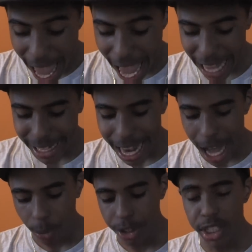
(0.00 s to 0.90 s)
And
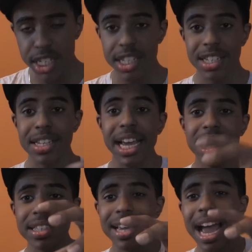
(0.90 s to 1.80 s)
now, this is the
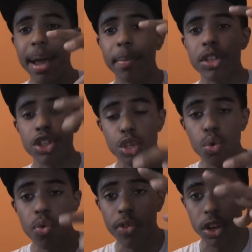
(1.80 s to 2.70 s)
second time
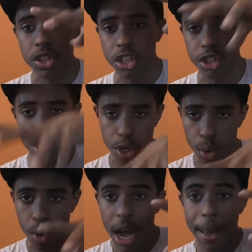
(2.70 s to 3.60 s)
2 versus
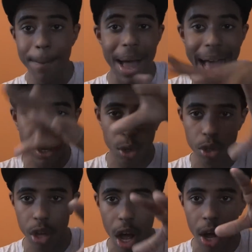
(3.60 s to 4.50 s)
2
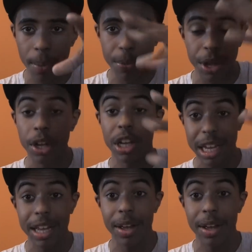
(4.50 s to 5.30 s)
battle, the